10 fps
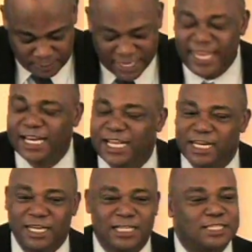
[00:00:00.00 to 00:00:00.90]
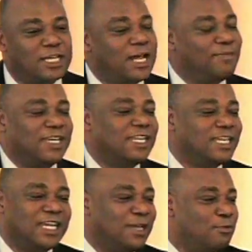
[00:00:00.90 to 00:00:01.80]
Healing is coming in
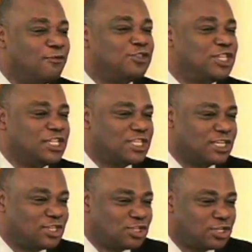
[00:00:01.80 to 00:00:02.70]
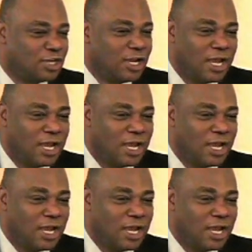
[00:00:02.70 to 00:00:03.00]
the name of Jesus.